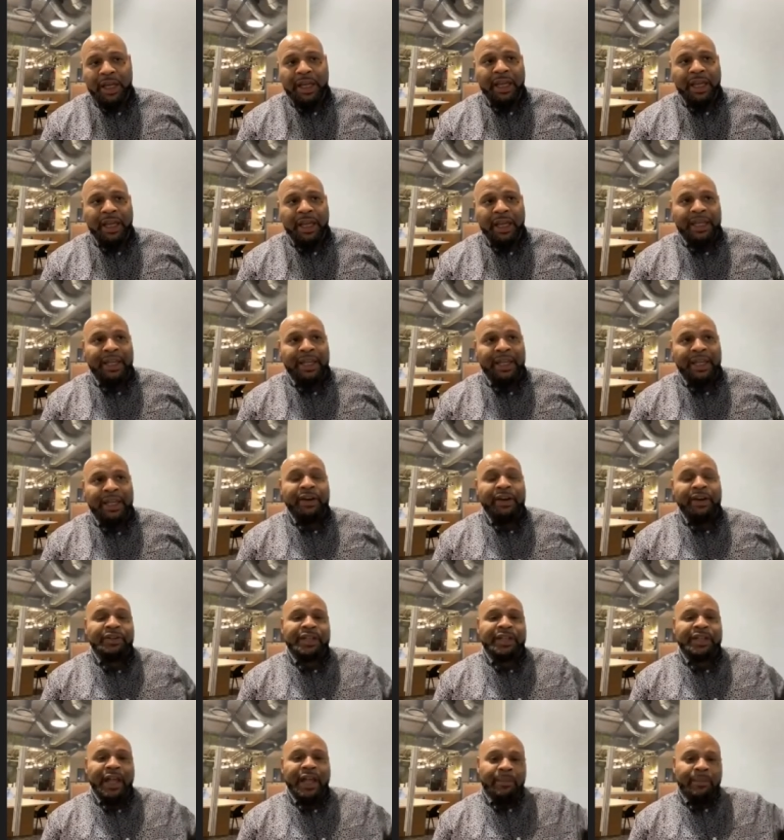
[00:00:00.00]
and
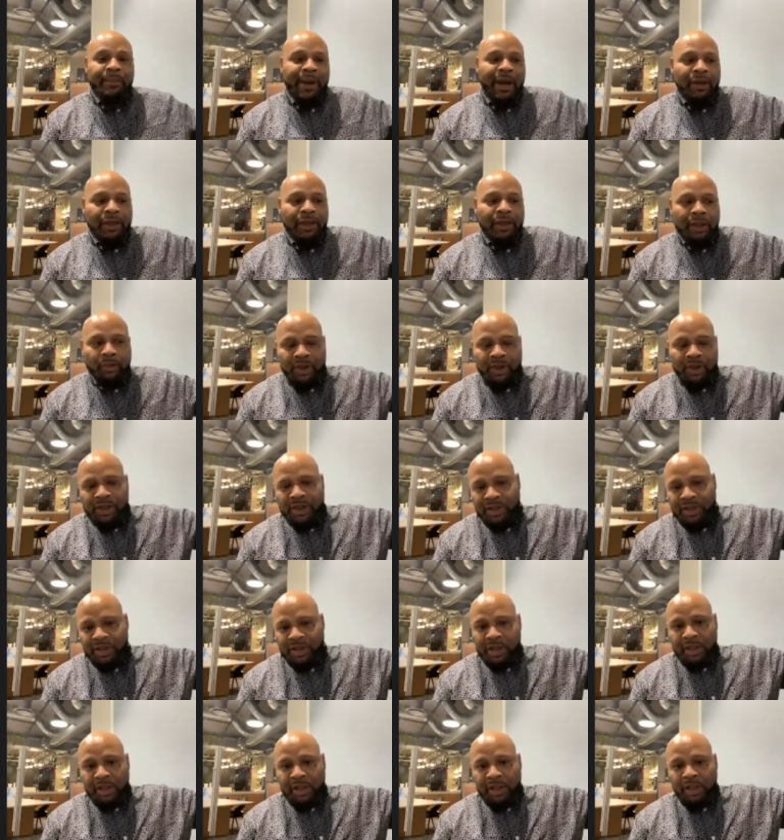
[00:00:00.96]
Hagerstown, Maryland, which
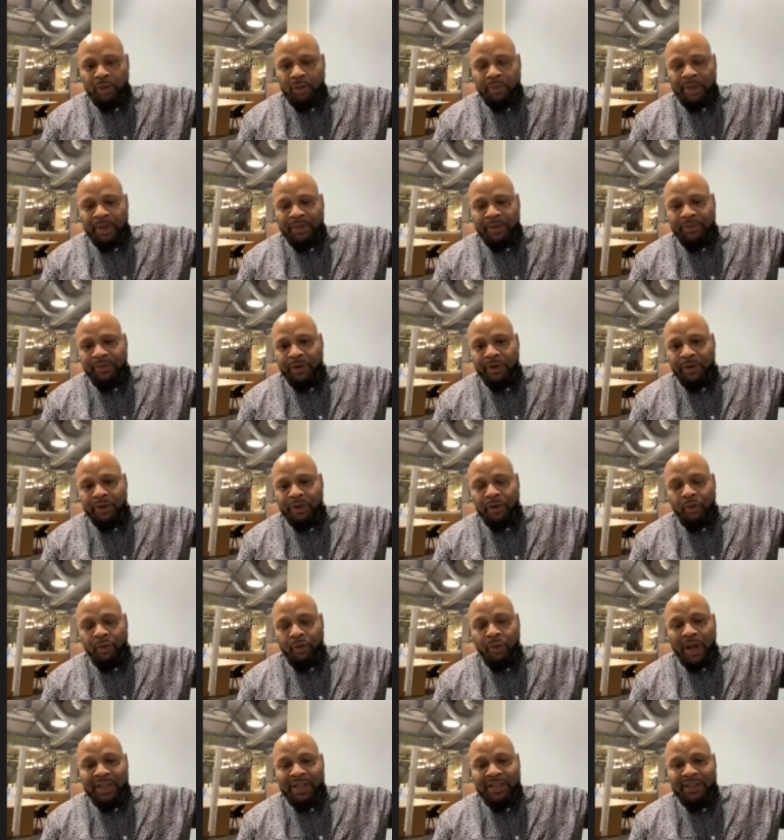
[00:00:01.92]
is a little bit further
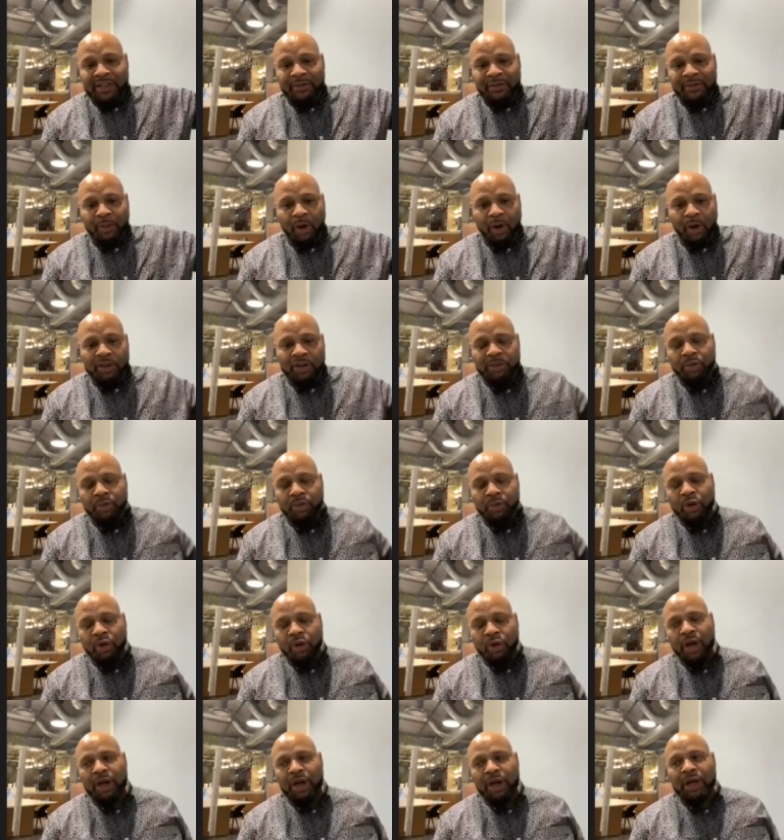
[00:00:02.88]
west of
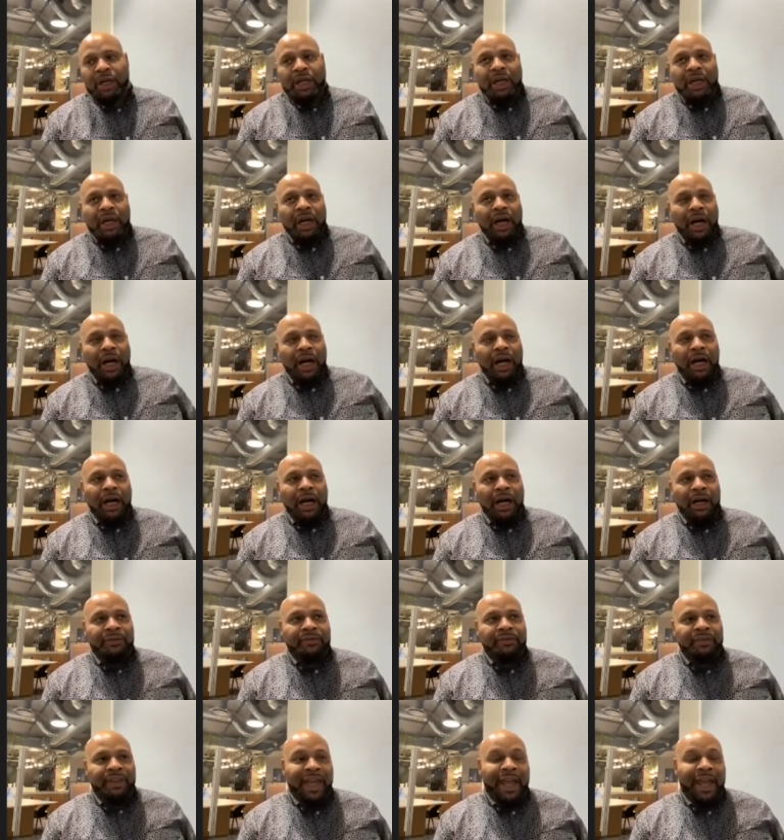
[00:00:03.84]
Baltimore.
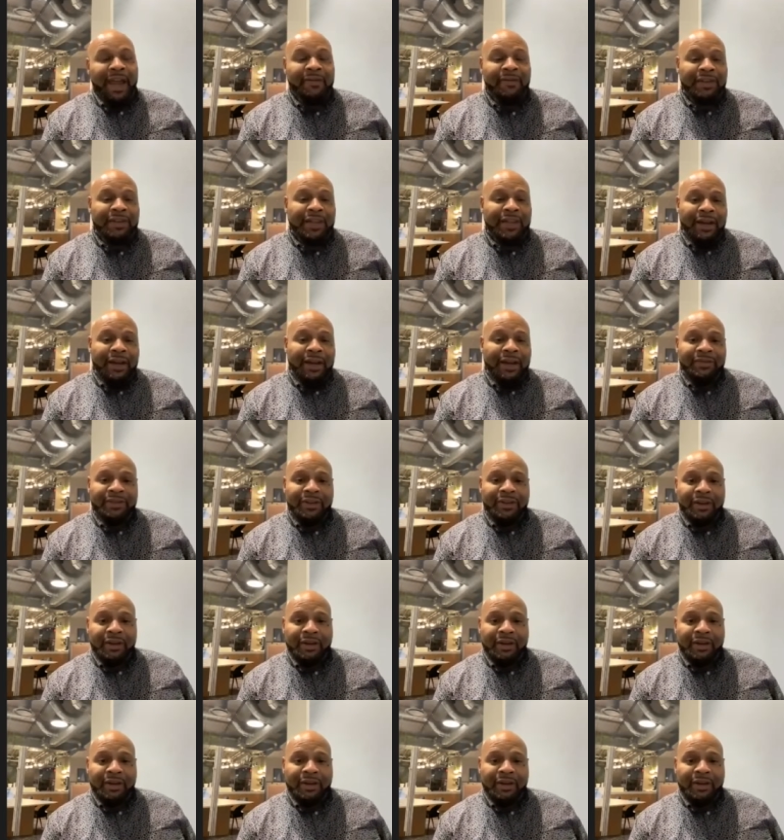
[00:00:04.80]
They have a lot of